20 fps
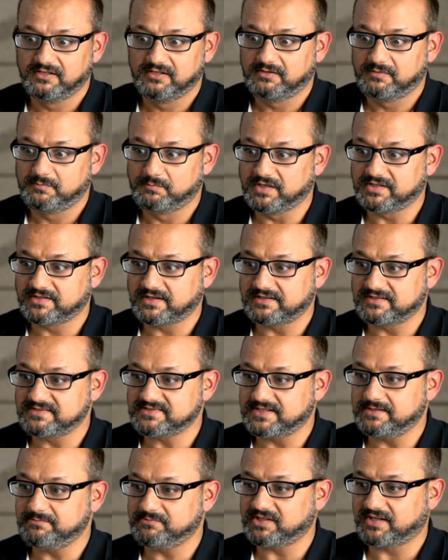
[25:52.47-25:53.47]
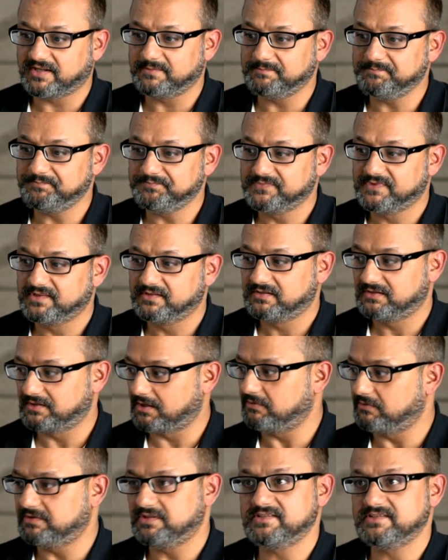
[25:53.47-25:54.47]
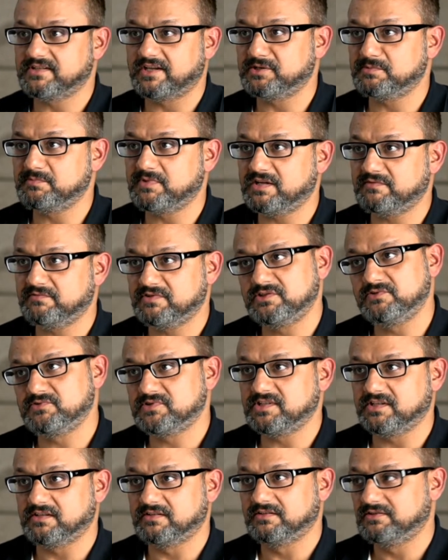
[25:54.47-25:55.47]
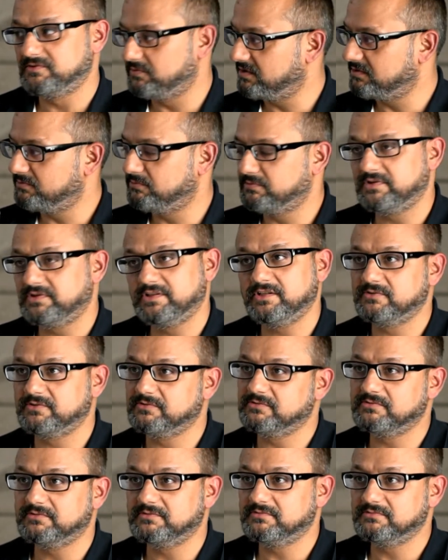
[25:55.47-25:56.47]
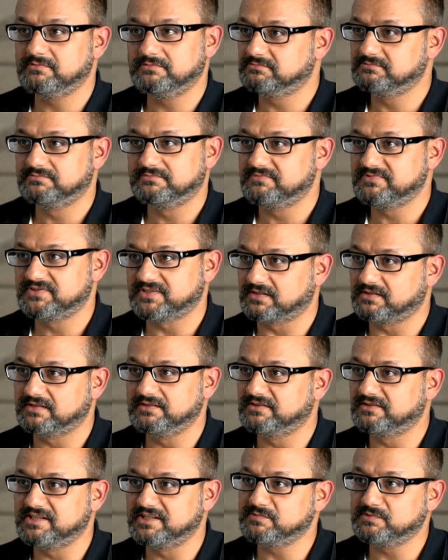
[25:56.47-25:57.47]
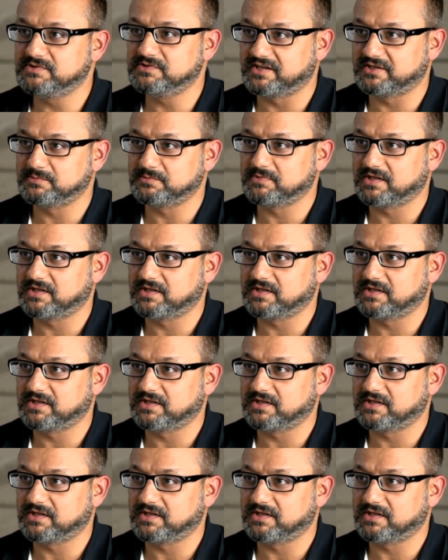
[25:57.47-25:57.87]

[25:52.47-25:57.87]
But at the same time, now this Iron Man which you see, you can only do certain things with Iron Man.